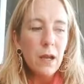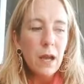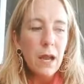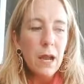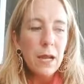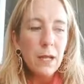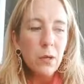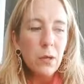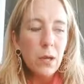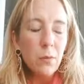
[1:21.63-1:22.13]

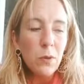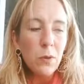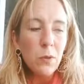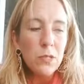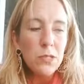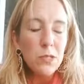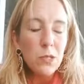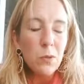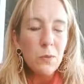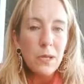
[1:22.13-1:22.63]
I work
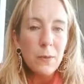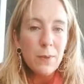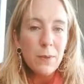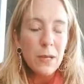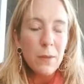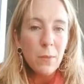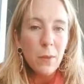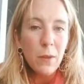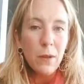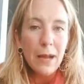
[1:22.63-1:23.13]
with so many
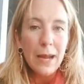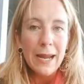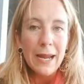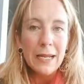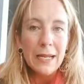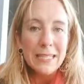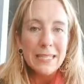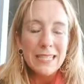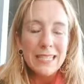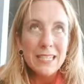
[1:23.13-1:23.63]
people,
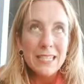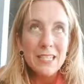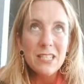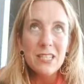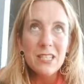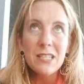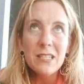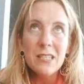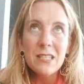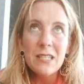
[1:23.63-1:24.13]
and it's
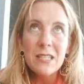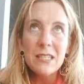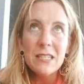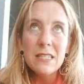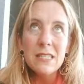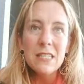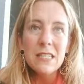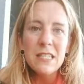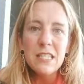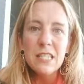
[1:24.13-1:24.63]
just
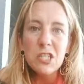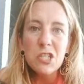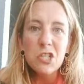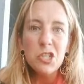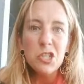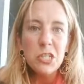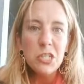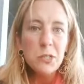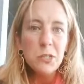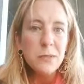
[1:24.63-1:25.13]
consistent
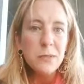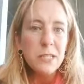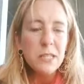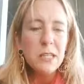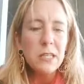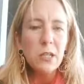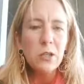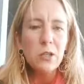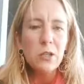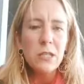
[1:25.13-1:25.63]
judgments
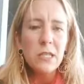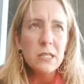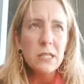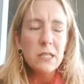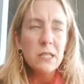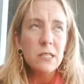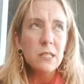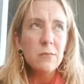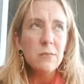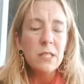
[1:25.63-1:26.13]
and
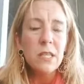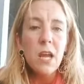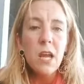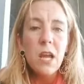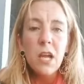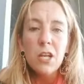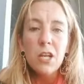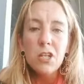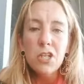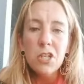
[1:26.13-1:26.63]
criticisms,
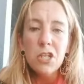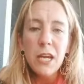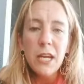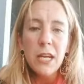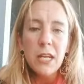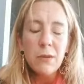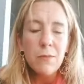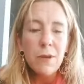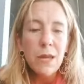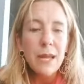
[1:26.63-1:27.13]

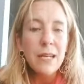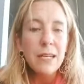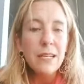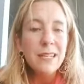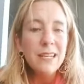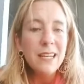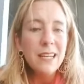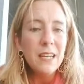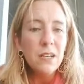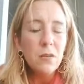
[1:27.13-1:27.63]
shame and
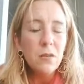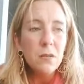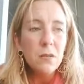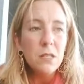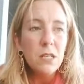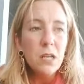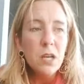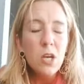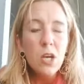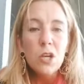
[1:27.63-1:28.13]

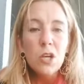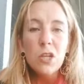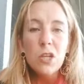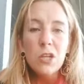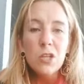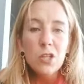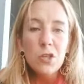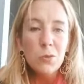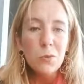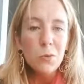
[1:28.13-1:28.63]
guilt,
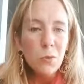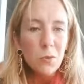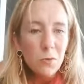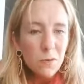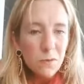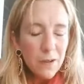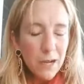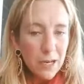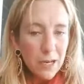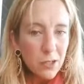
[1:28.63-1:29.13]
control
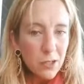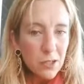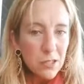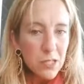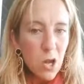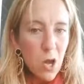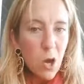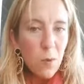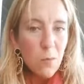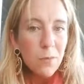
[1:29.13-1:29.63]
factors,
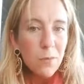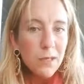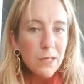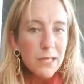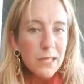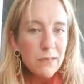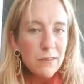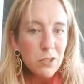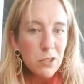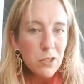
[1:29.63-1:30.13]

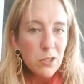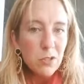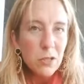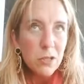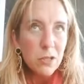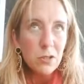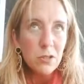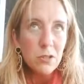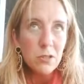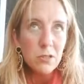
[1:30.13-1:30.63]
belief
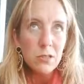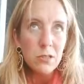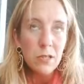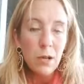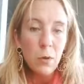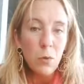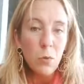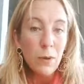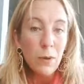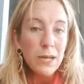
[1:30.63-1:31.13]
structures
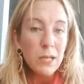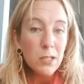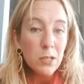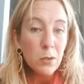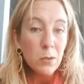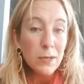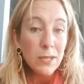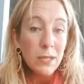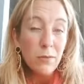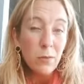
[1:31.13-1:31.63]
that we
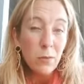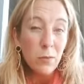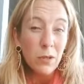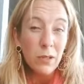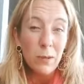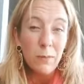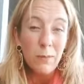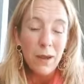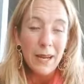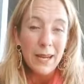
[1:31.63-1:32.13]
don't even
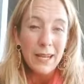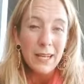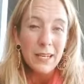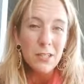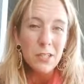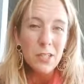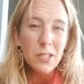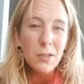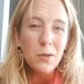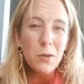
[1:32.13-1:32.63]
really buy
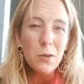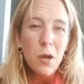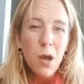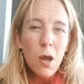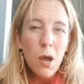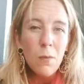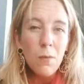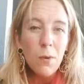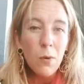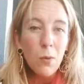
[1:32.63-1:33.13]
into,
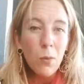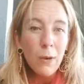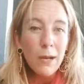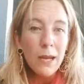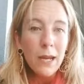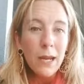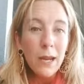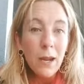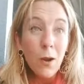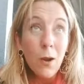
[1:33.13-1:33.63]
but
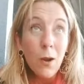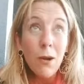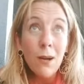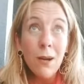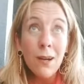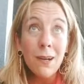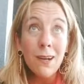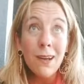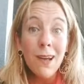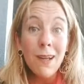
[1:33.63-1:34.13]
we
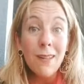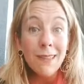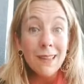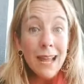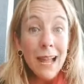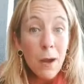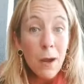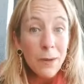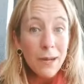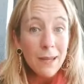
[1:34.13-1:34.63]
are
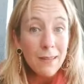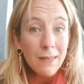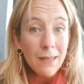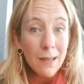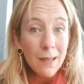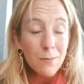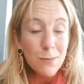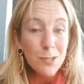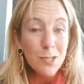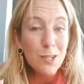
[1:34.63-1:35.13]
allowing
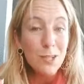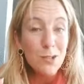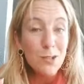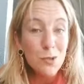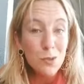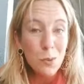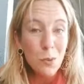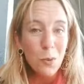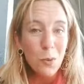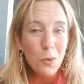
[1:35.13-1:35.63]
them to
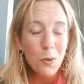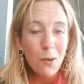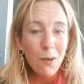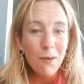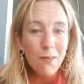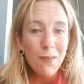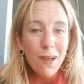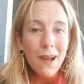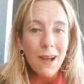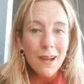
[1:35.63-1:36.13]
control
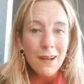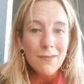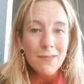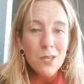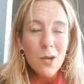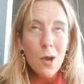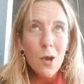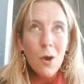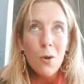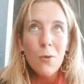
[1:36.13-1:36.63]
our lives.
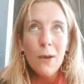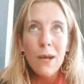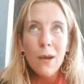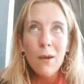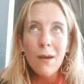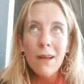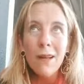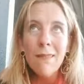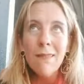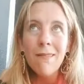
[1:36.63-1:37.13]
We
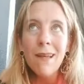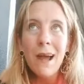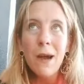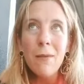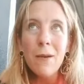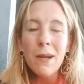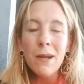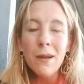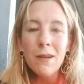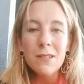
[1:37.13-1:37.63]
are
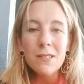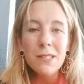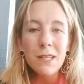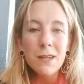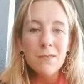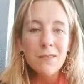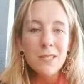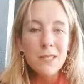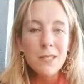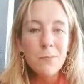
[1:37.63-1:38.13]
allowing
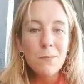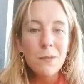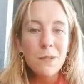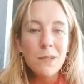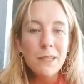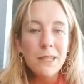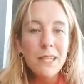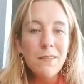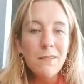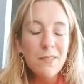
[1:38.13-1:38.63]
ourselves to
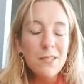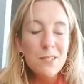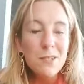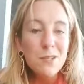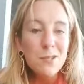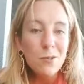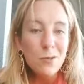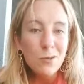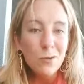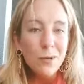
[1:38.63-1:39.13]
believe the
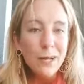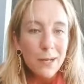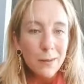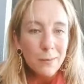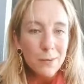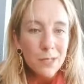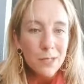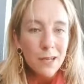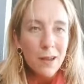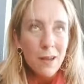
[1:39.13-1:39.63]

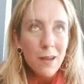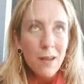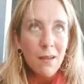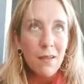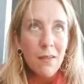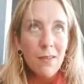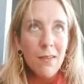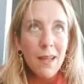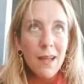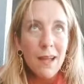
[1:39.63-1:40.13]
script
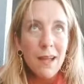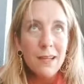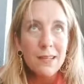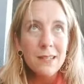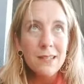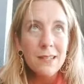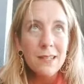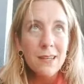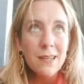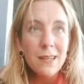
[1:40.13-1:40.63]

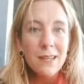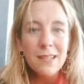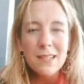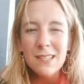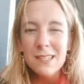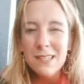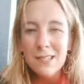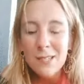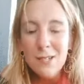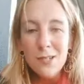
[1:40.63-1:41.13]
that
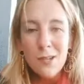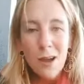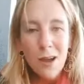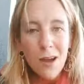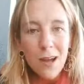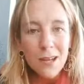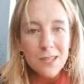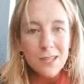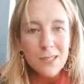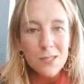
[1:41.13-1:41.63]
does
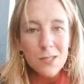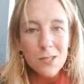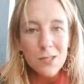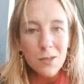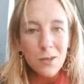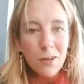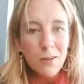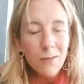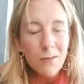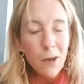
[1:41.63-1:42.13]
not
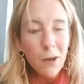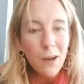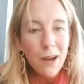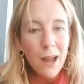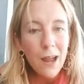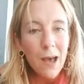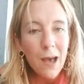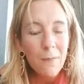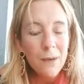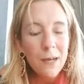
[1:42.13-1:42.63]
serve our
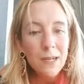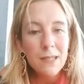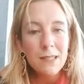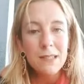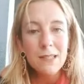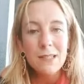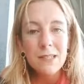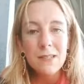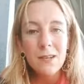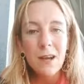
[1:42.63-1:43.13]
happiness,
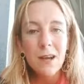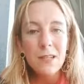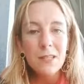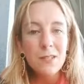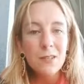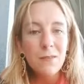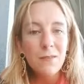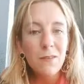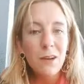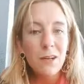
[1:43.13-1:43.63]
does not
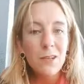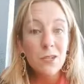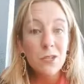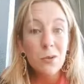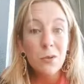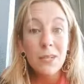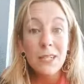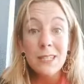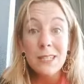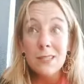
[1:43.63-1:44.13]
serve our
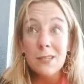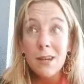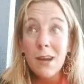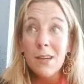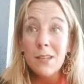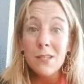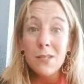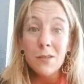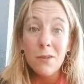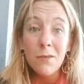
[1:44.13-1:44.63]
joy, does
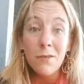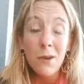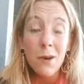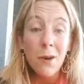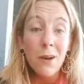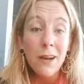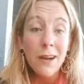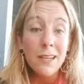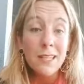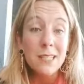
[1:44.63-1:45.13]
not serve
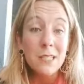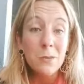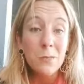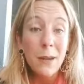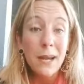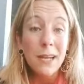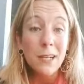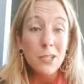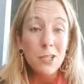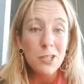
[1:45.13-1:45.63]
our
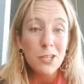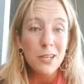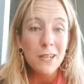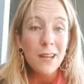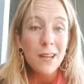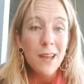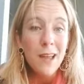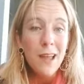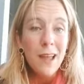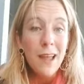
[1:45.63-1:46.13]
expansion.
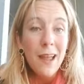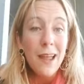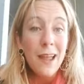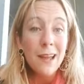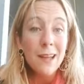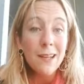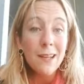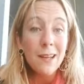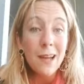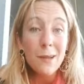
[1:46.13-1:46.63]

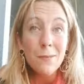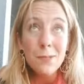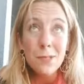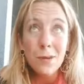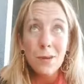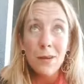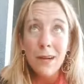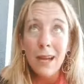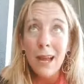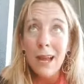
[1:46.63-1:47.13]
And I'm
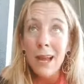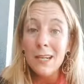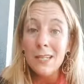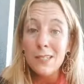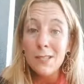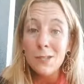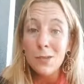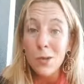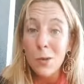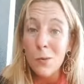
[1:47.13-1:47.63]
sorry, I
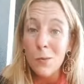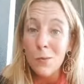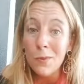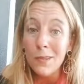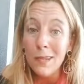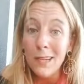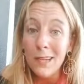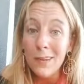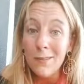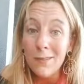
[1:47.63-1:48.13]
just don't
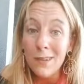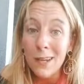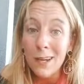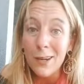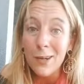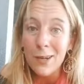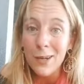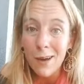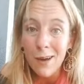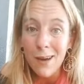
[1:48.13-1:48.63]
believe that
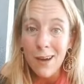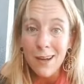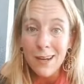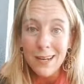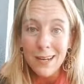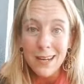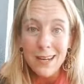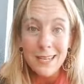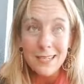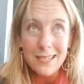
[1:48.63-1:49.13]
God
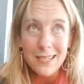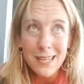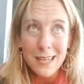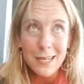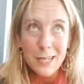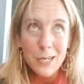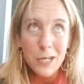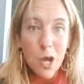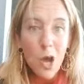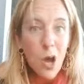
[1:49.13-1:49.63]

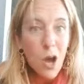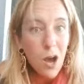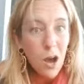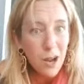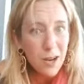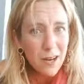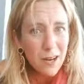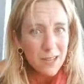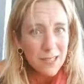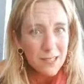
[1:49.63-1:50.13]
intended
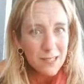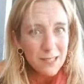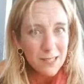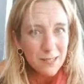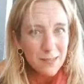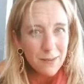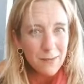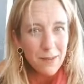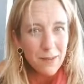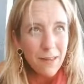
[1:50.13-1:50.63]
on us to
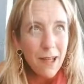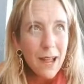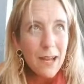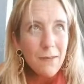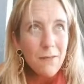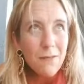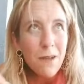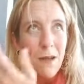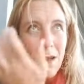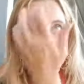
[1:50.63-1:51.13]
live a
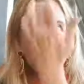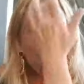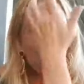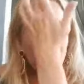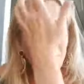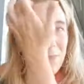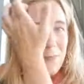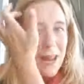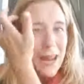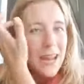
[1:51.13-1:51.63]
life
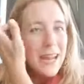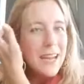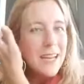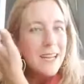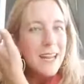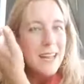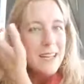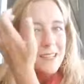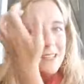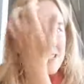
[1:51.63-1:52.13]
of pain
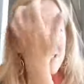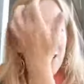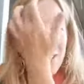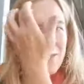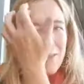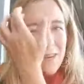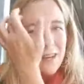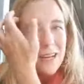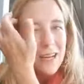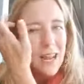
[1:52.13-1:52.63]
and
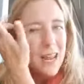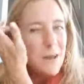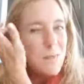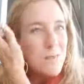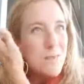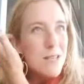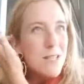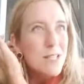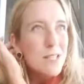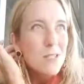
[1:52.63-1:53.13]
suffering
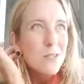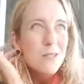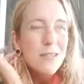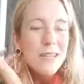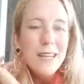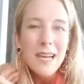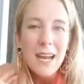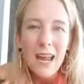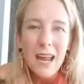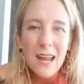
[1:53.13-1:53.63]
and
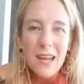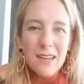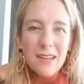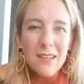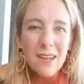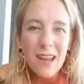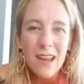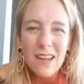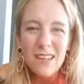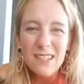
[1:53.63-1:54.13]
misery
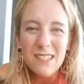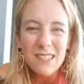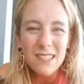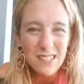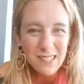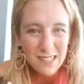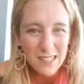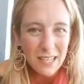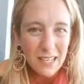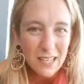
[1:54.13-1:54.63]
and
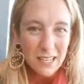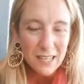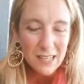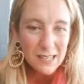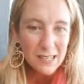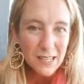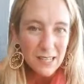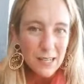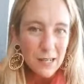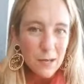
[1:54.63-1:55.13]

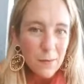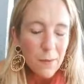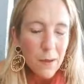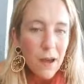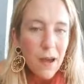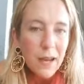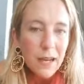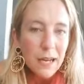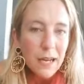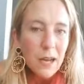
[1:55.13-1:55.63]
dis-ease in the
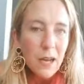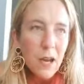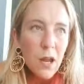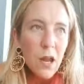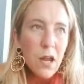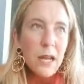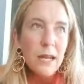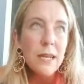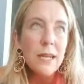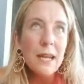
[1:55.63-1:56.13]
body.
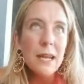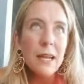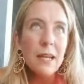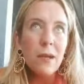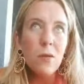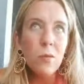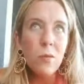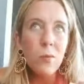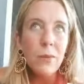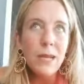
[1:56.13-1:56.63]
Yet
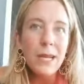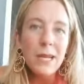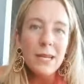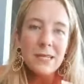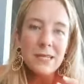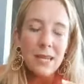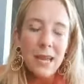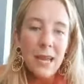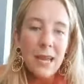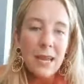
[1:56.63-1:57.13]
we
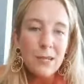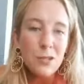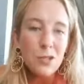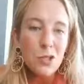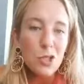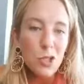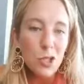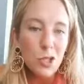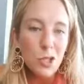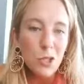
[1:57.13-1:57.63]

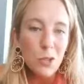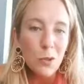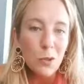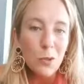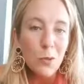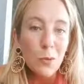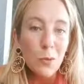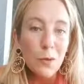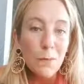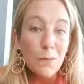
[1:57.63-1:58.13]
tend
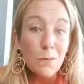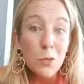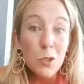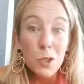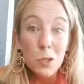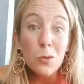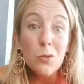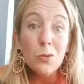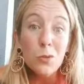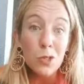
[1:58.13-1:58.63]
to
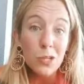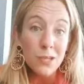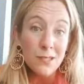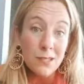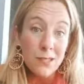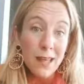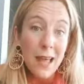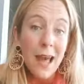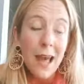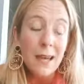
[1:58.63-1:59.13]
do
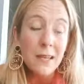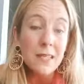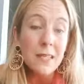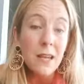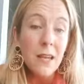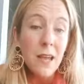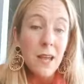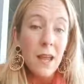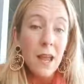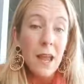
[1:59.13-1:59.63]
just that.
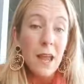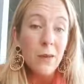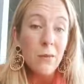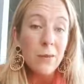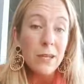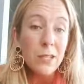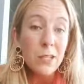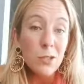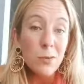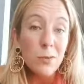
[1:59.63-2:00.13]
And
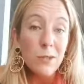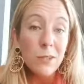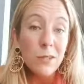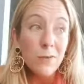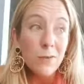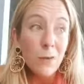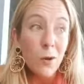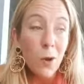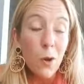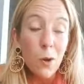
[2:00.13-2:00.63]
we do it
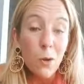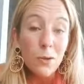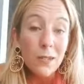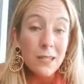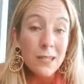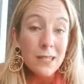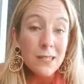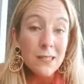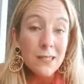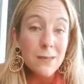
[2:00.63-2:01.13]
for all
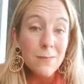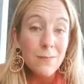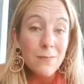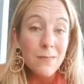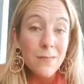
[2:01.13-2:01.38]
these